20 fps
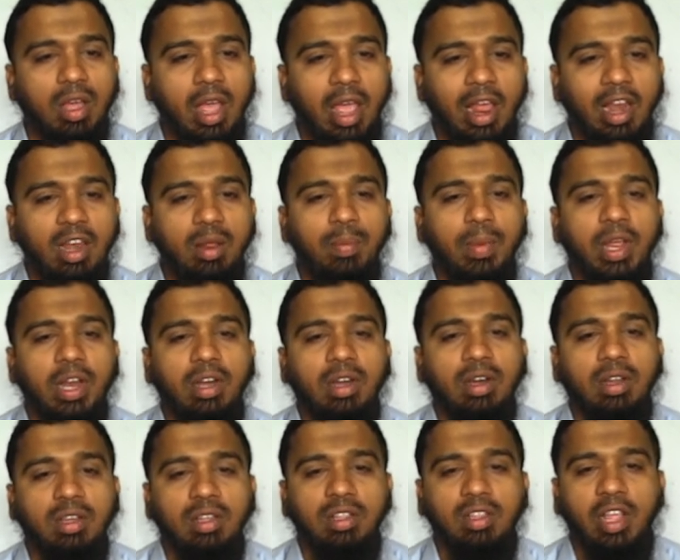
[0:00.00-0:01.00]
element,
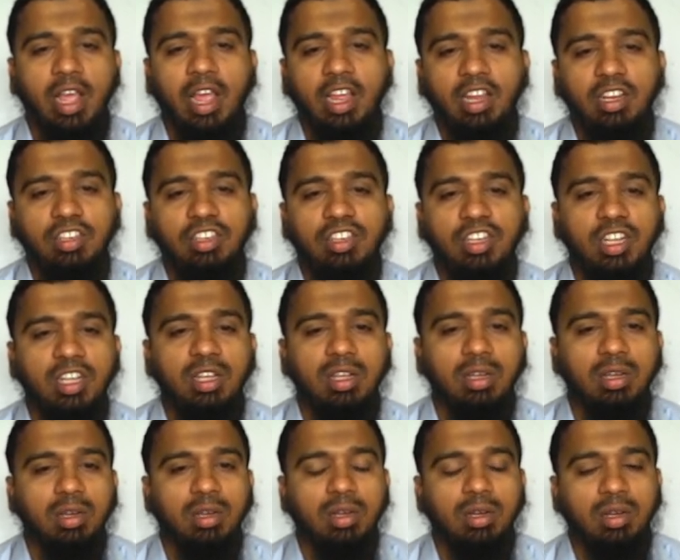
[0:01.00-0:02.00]
the ng
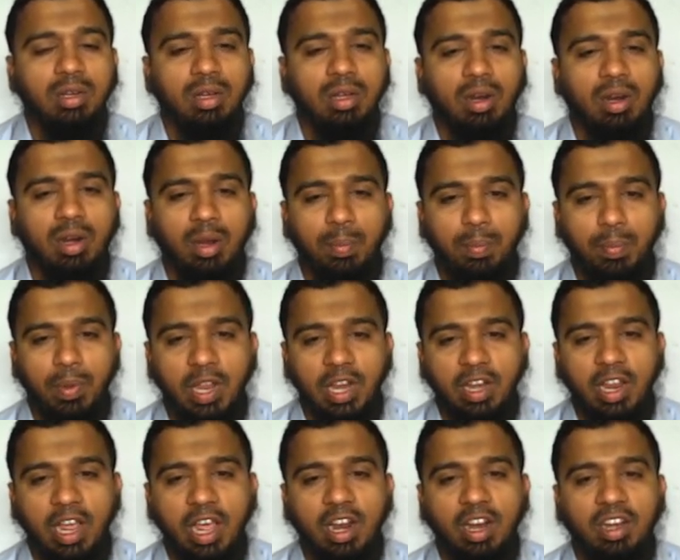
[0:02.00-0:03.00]

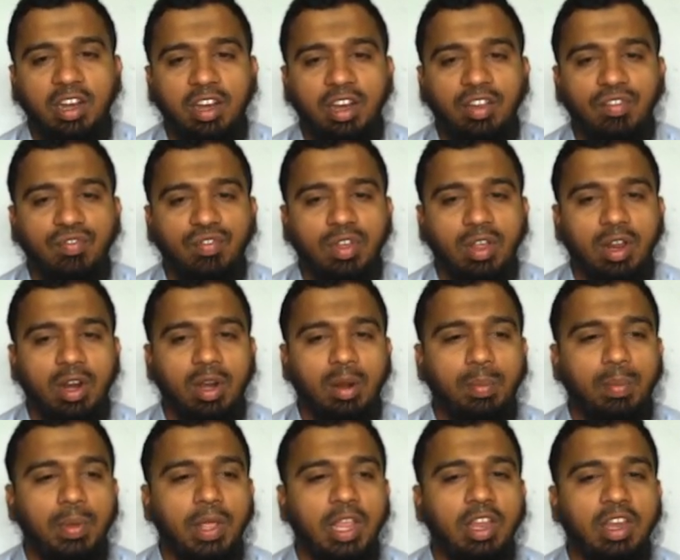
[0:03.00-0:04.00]
repeat directive,
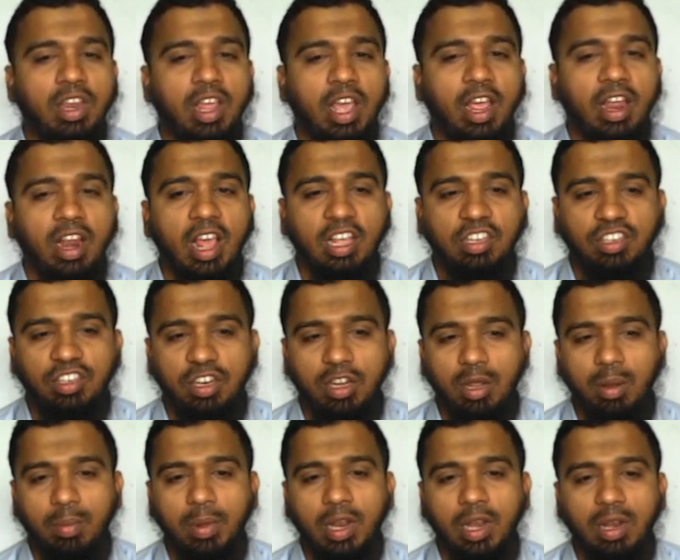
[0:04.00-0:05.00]
repeat an
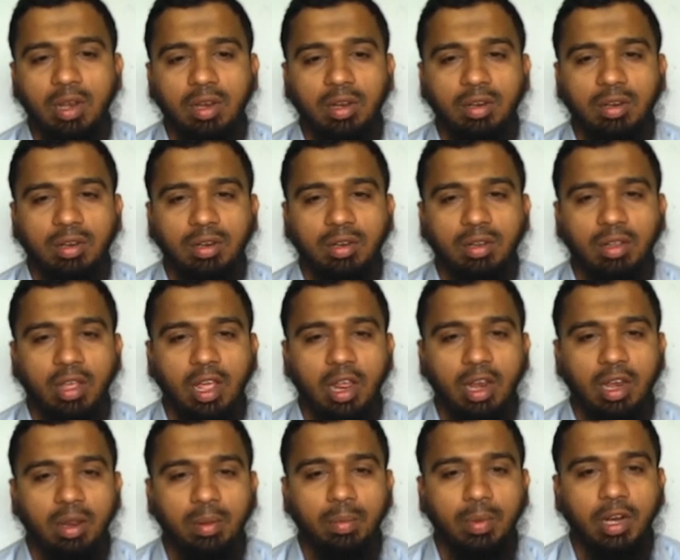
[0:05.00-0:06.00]
HTML
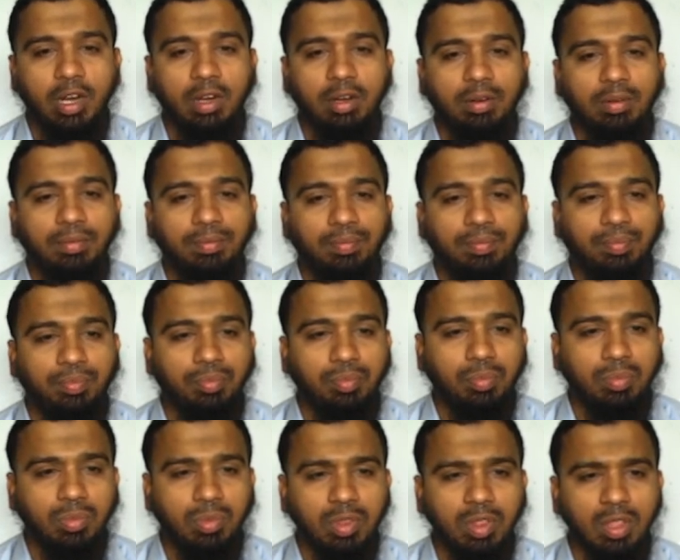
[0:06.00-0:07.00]
element.
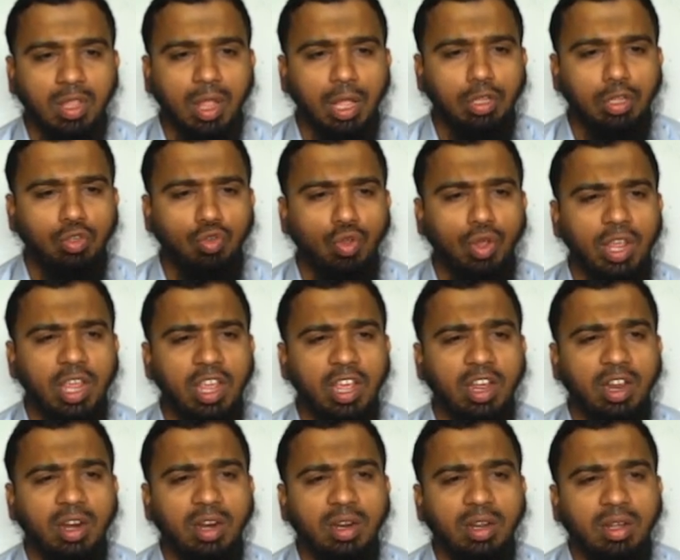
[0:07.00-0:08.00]
So
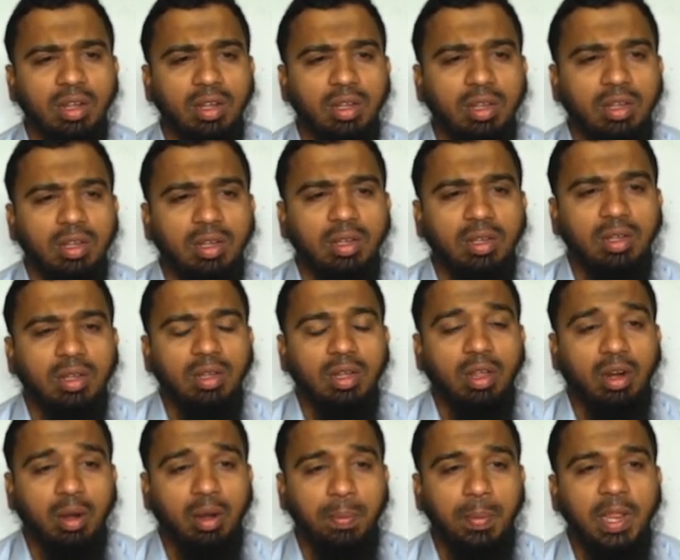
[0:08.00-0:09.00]
here
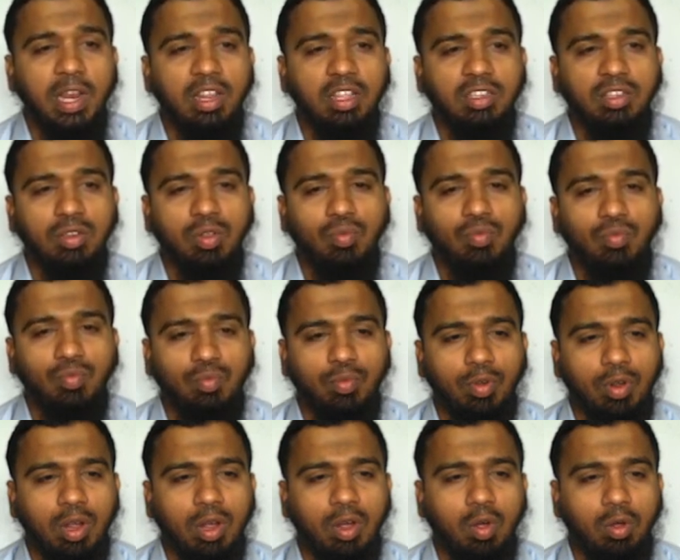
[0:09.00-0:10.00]
repeat is
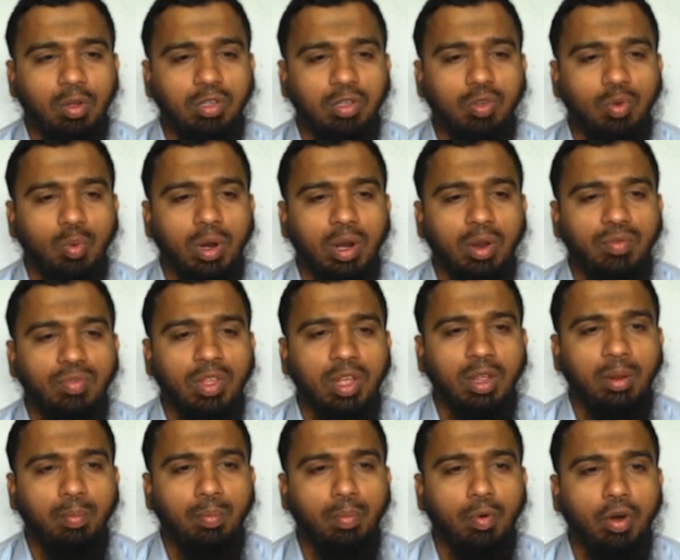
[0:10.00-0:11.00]
also one of the
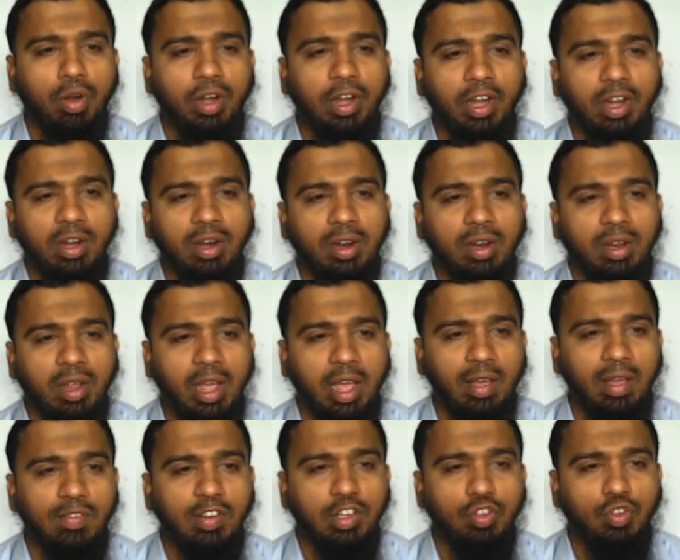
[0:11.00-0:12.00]
important,
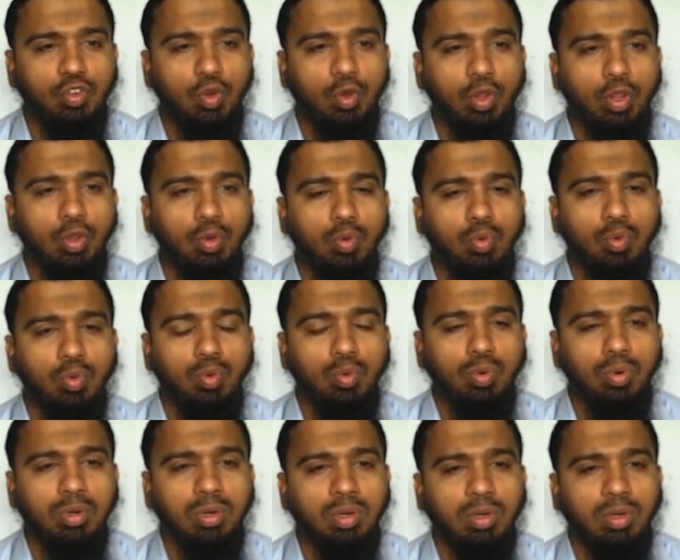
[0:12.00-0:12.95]
I will show you.